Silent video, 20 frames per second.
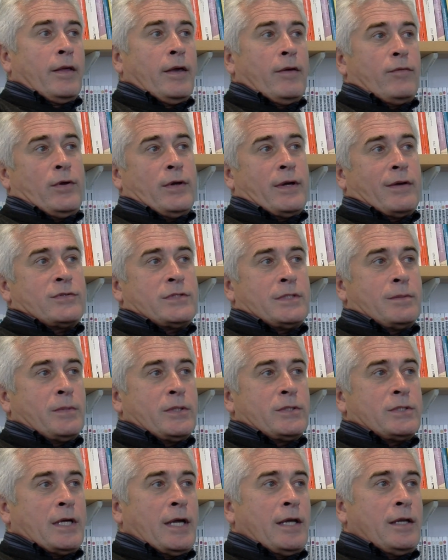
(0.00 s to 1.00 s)
If you have
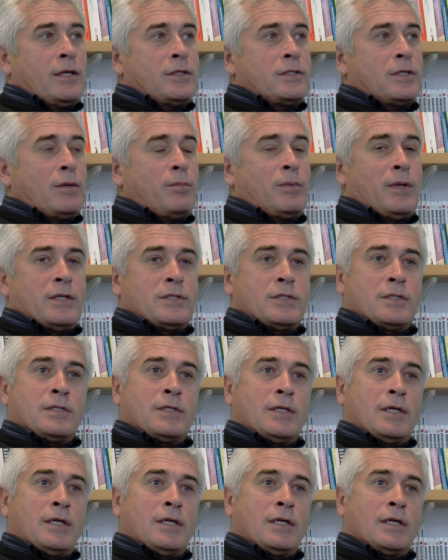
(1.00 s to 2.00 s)
simultaneous
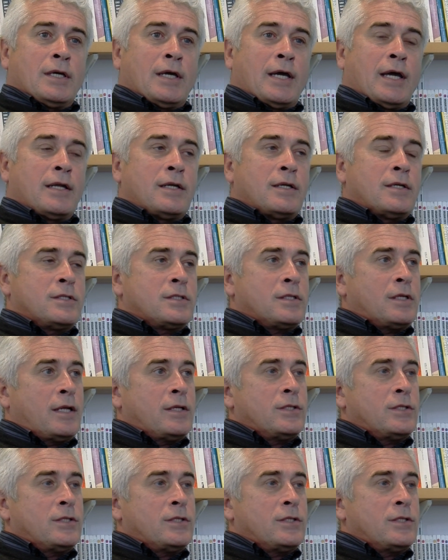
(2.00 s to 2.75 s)
obesity and